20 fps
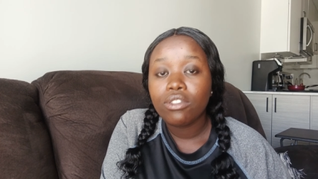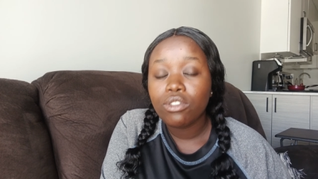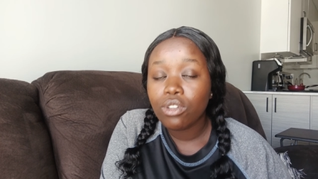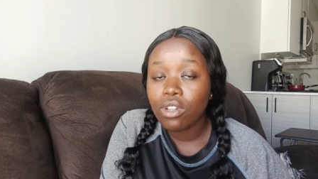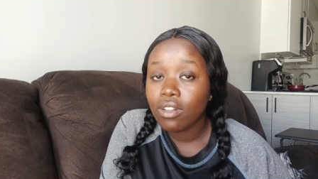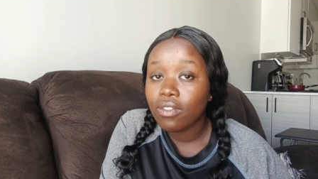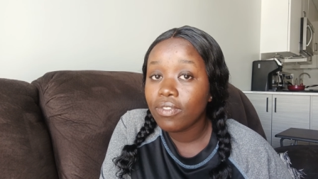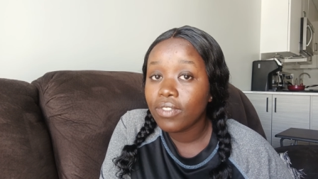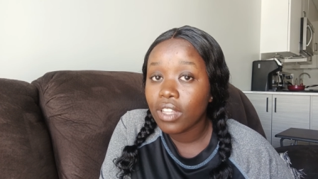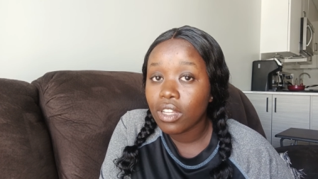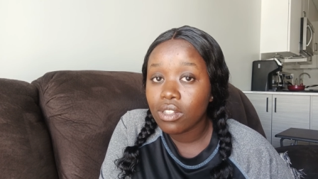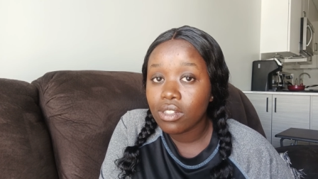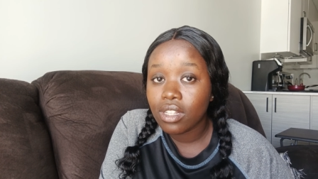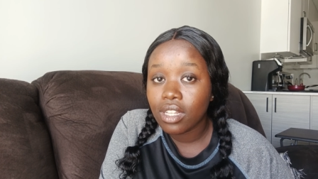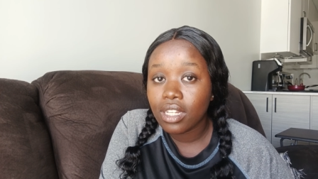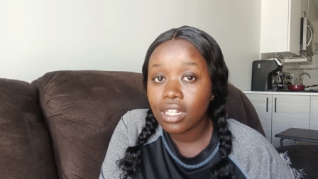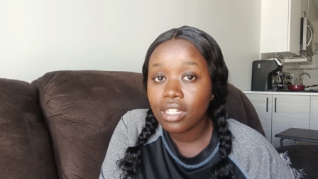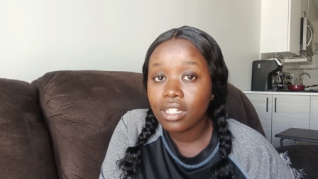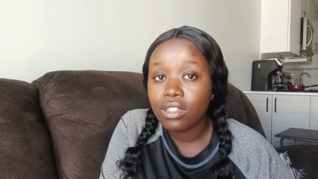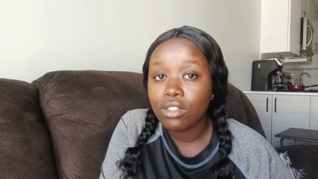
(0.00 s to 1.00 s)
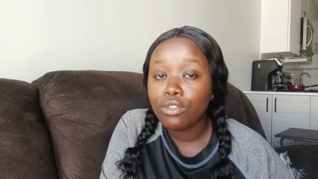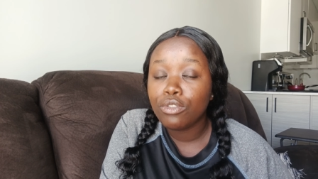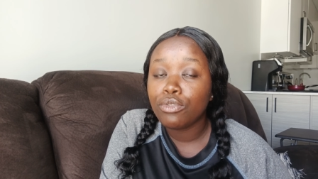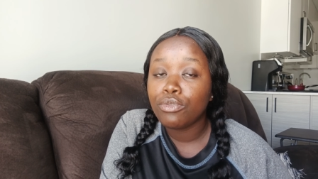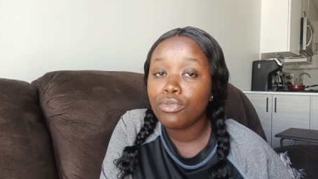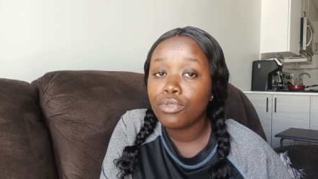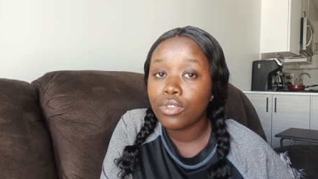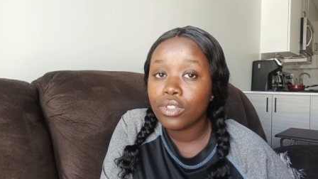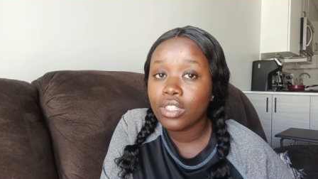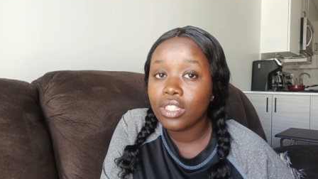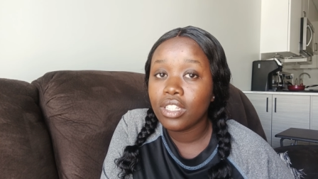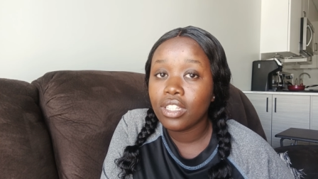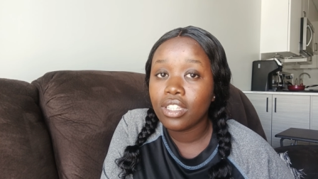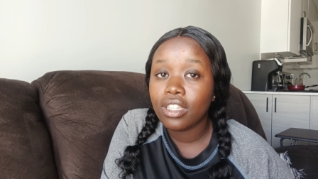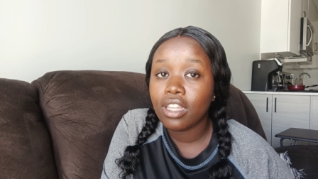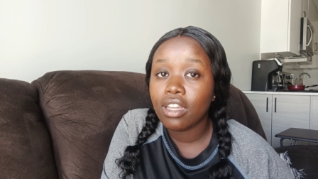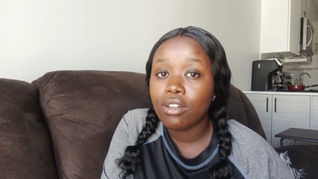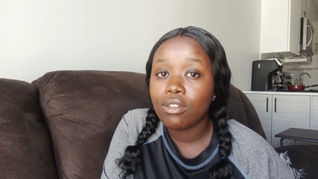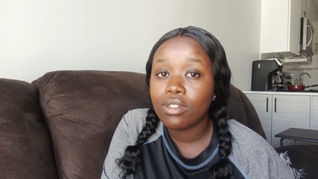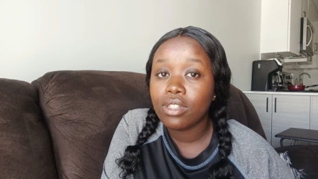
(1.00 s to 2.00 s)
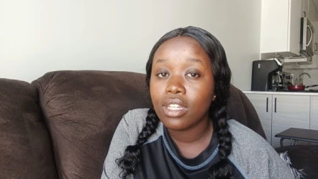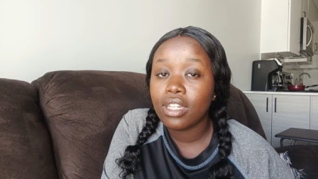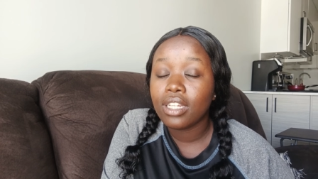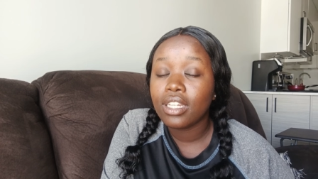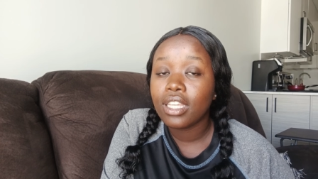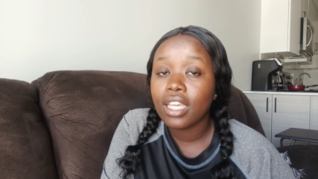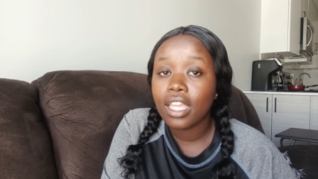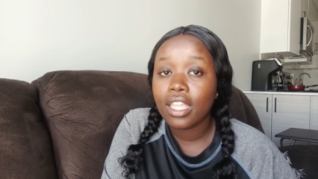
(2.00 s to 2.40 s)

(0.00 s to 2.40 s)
12,000 to 14,000